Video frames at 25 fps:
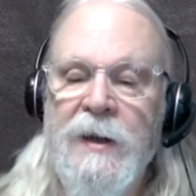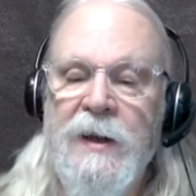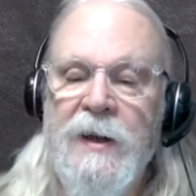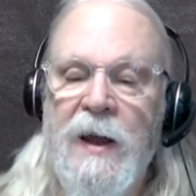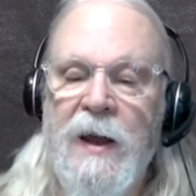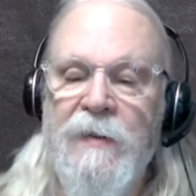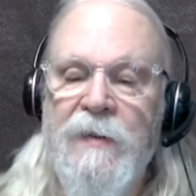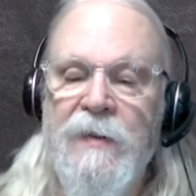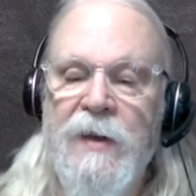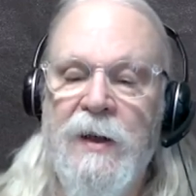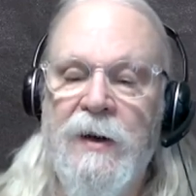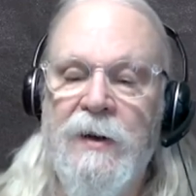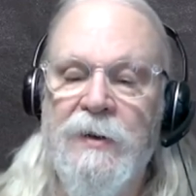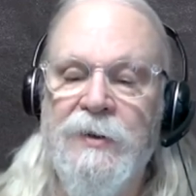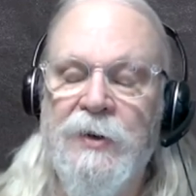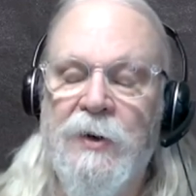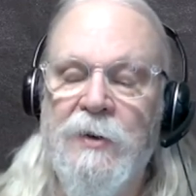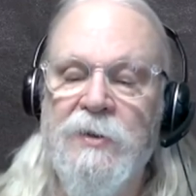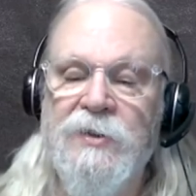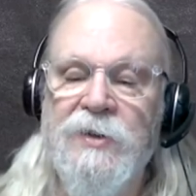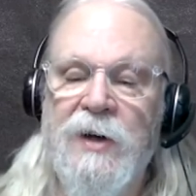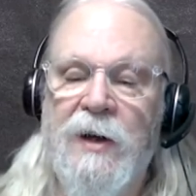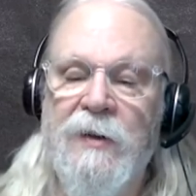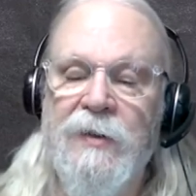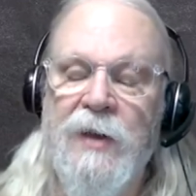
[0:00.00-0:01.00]
And then it
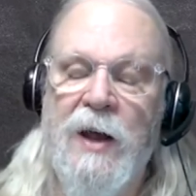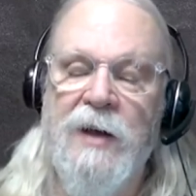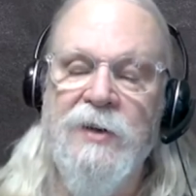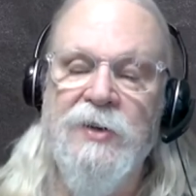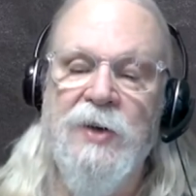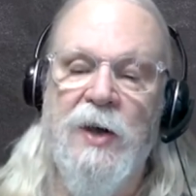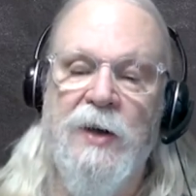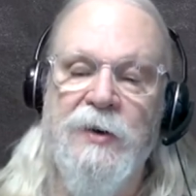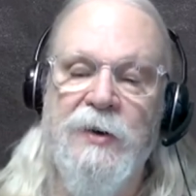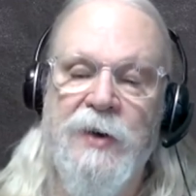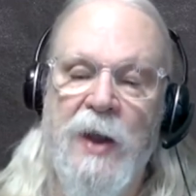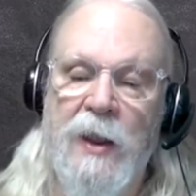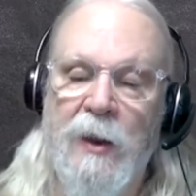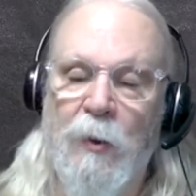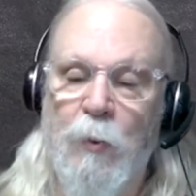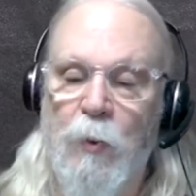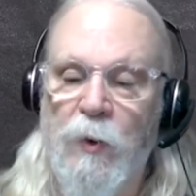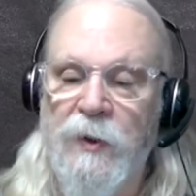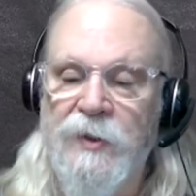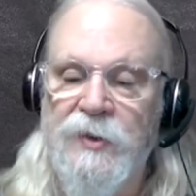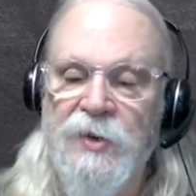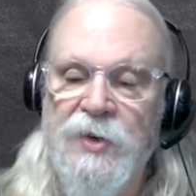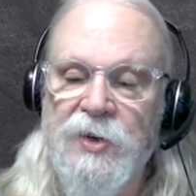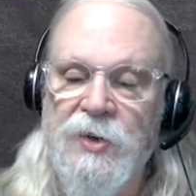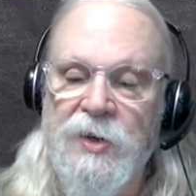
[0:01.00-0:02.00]
turns out I saw another
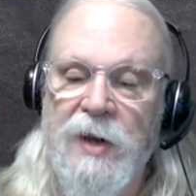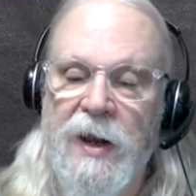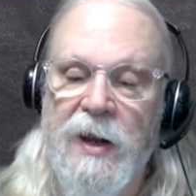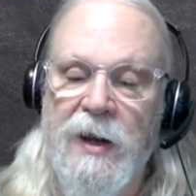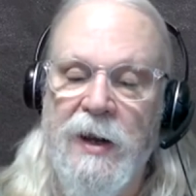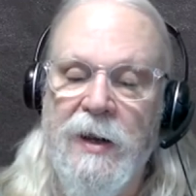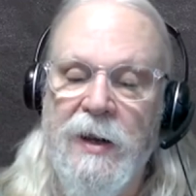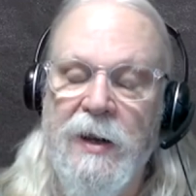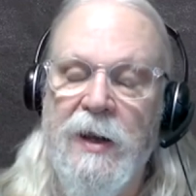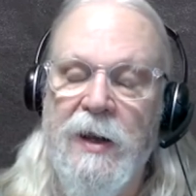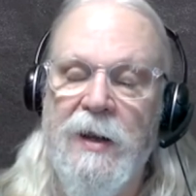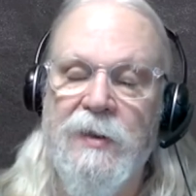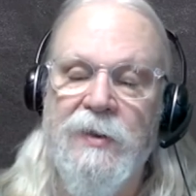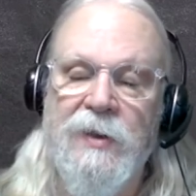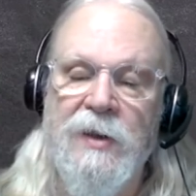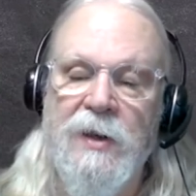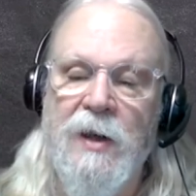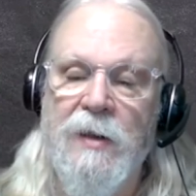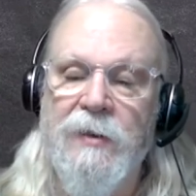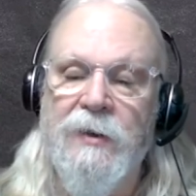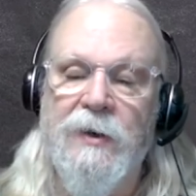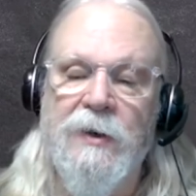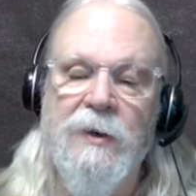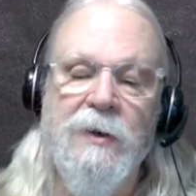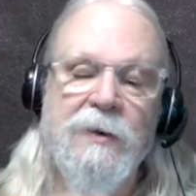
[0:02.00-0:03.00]
wooden stake at the
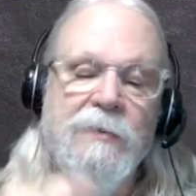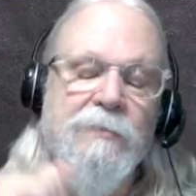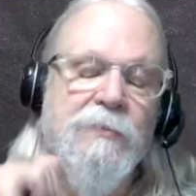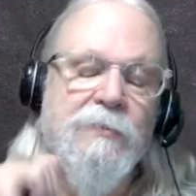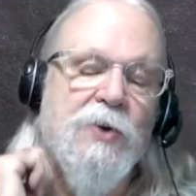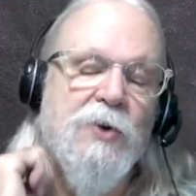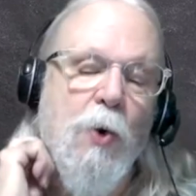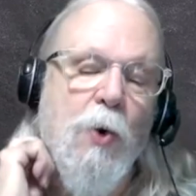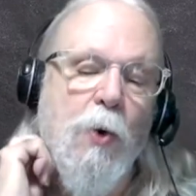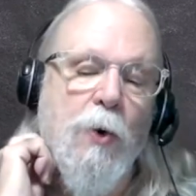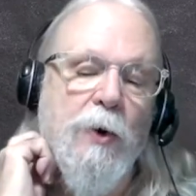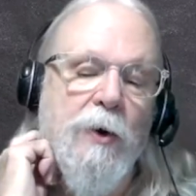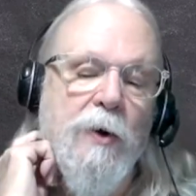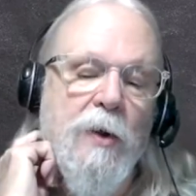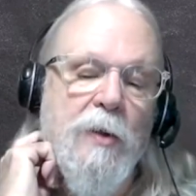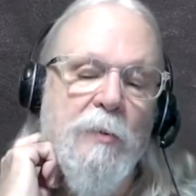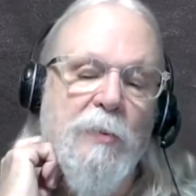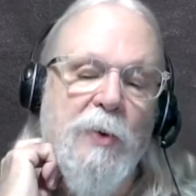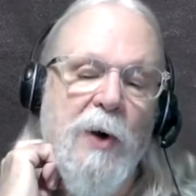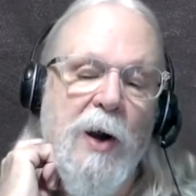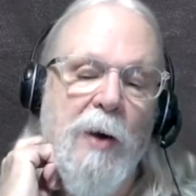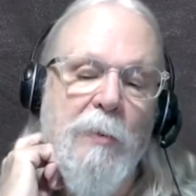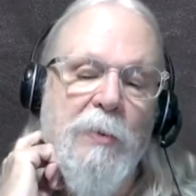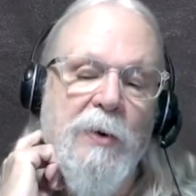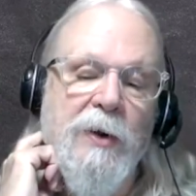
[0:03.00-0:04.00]
other corner of the
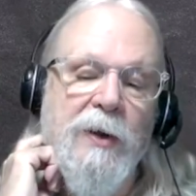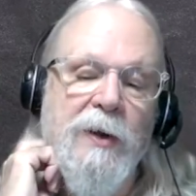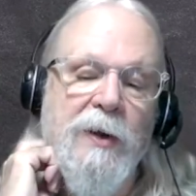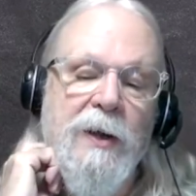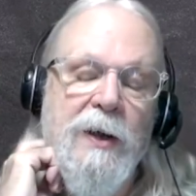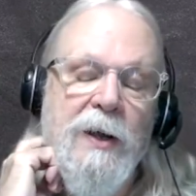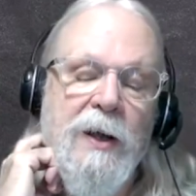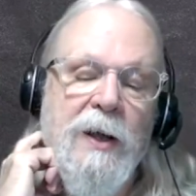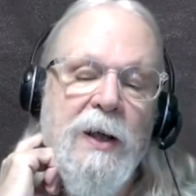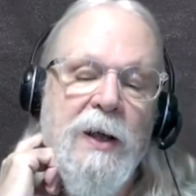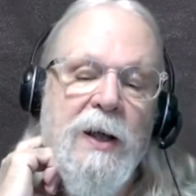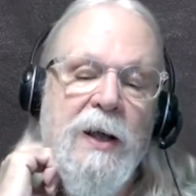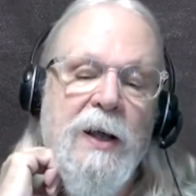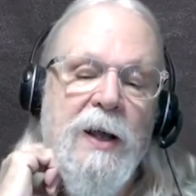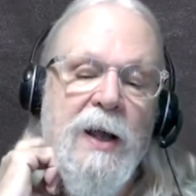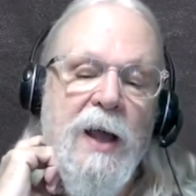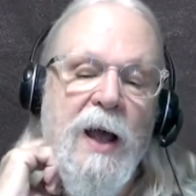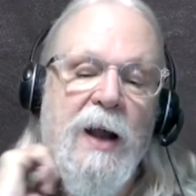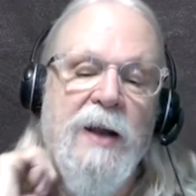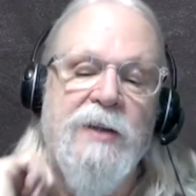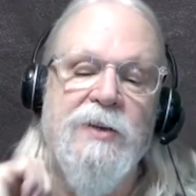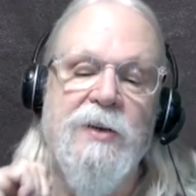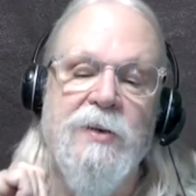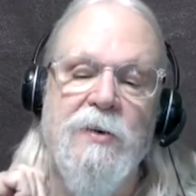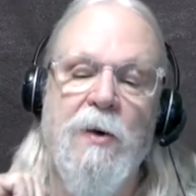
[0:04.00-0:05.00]
property.
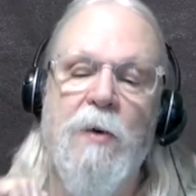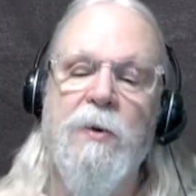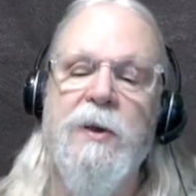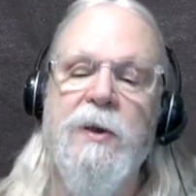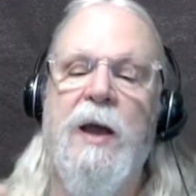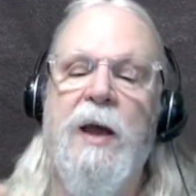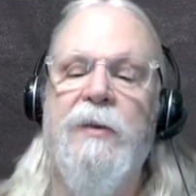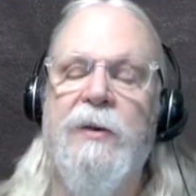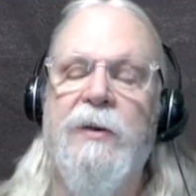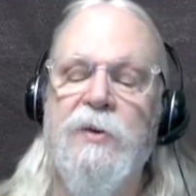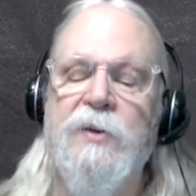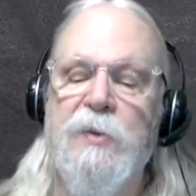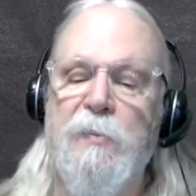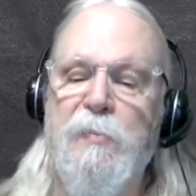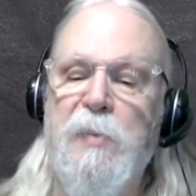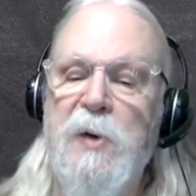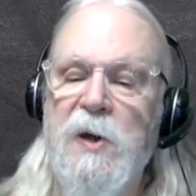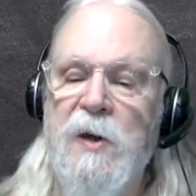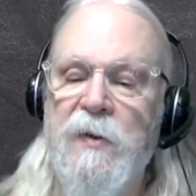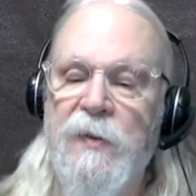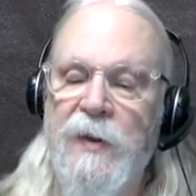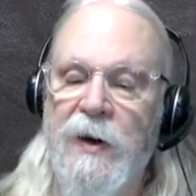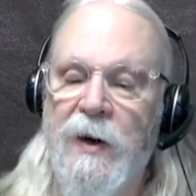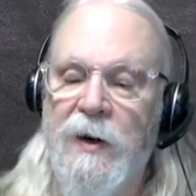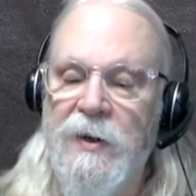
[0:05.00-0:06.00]
And he says, oh yeah, there's a
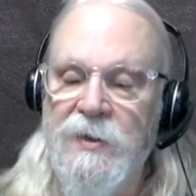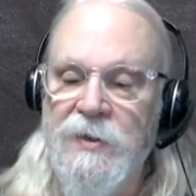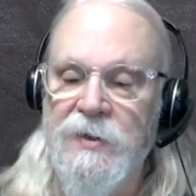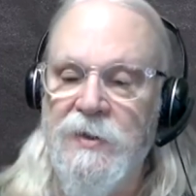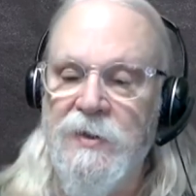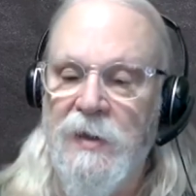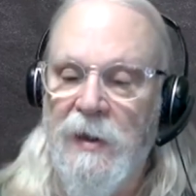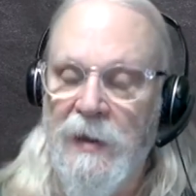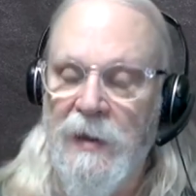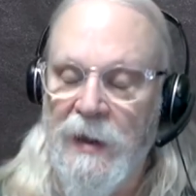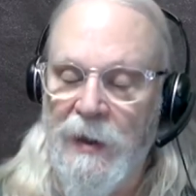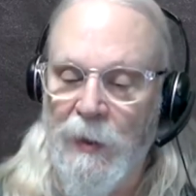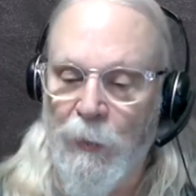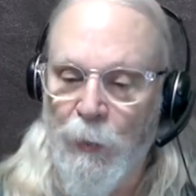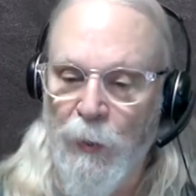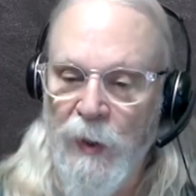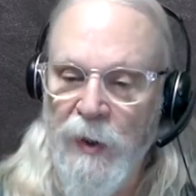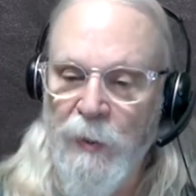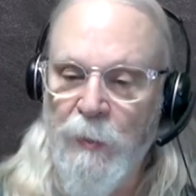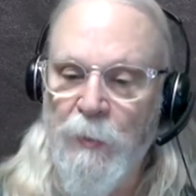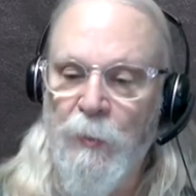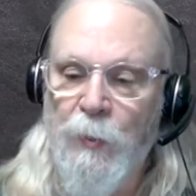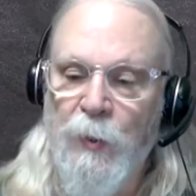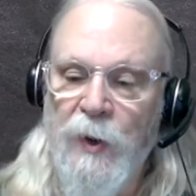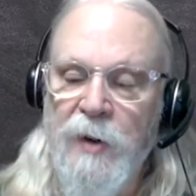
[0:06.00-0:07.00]
pin there. It's just like a
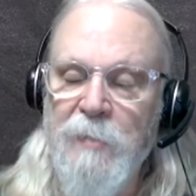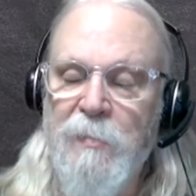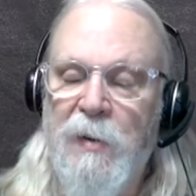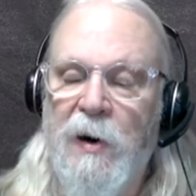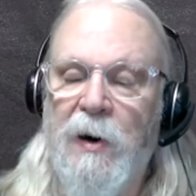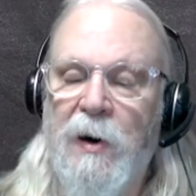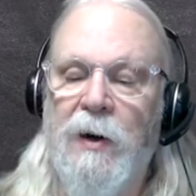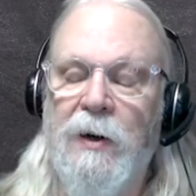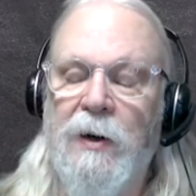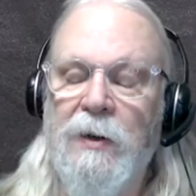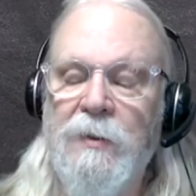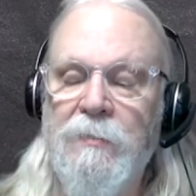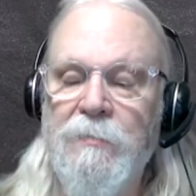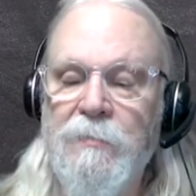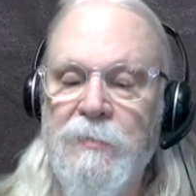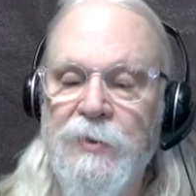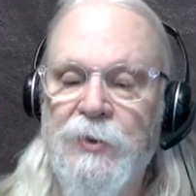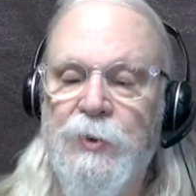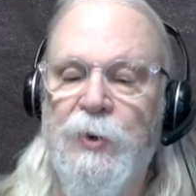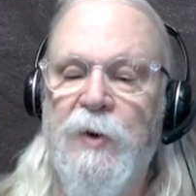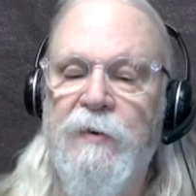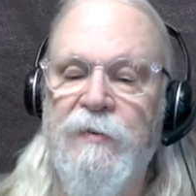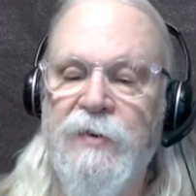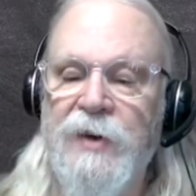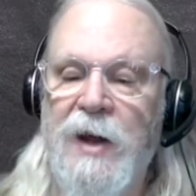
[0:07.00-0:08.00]
rebar
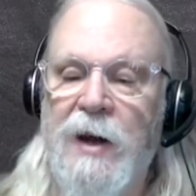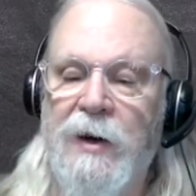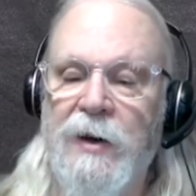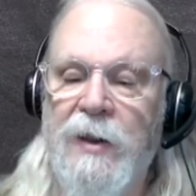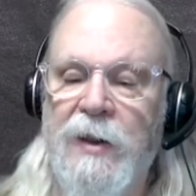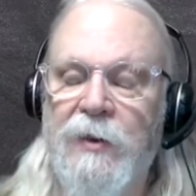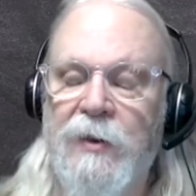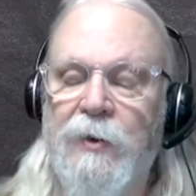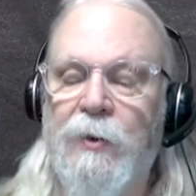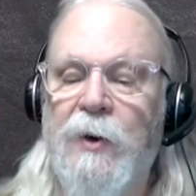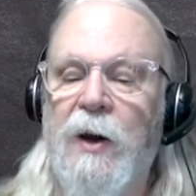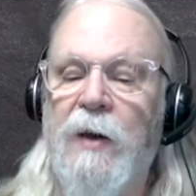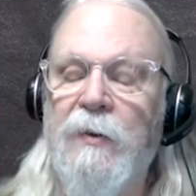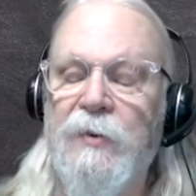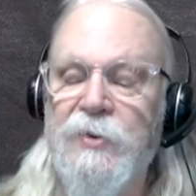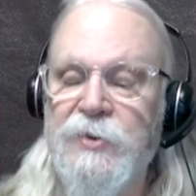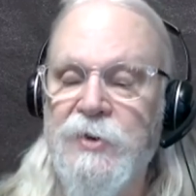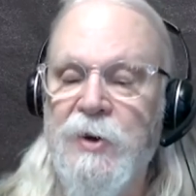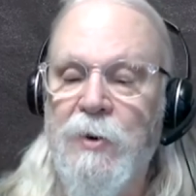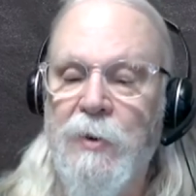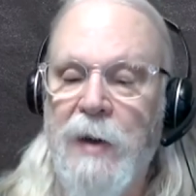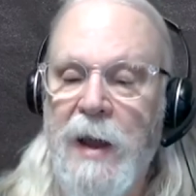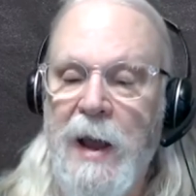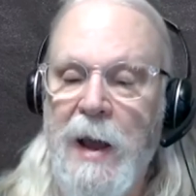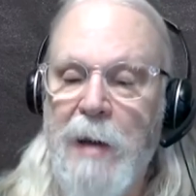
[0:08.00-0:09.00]
driven down in the ground. There's
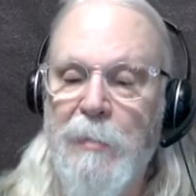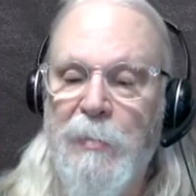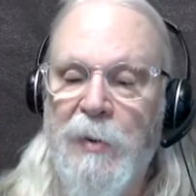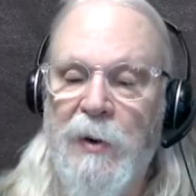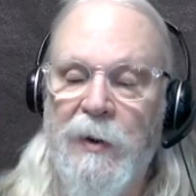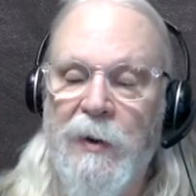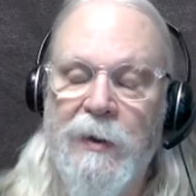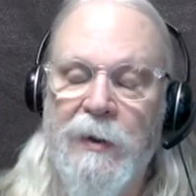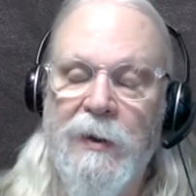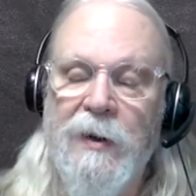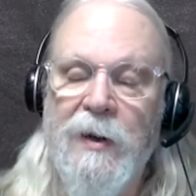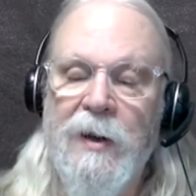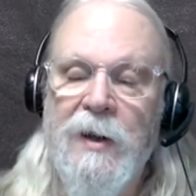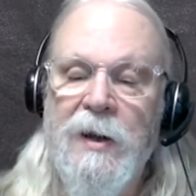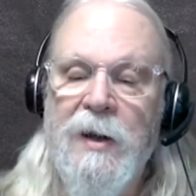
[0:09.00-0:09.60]
no cap on it.